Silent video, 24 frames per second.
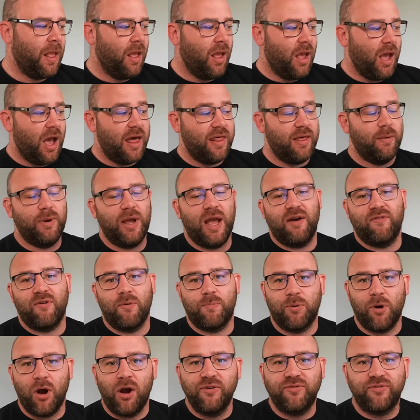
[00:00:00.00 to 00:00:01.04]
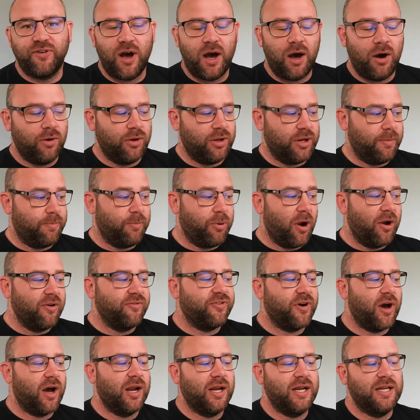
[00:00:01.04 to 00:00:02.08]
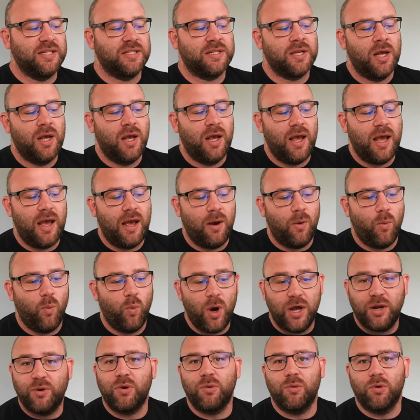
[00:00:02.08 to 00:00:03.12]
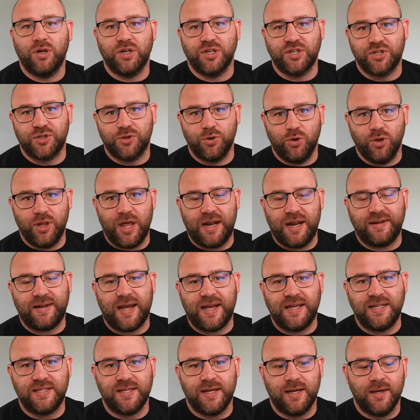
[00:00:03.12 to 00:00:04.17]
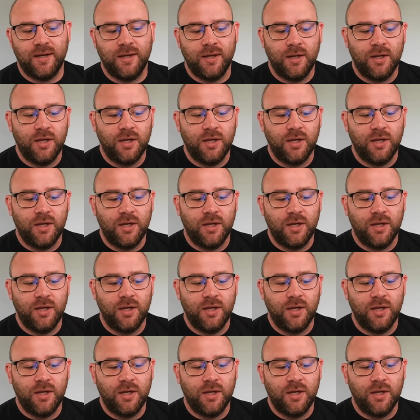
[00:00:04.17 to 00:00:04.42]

And then we have a profile, and a profile is where do we want to store that data.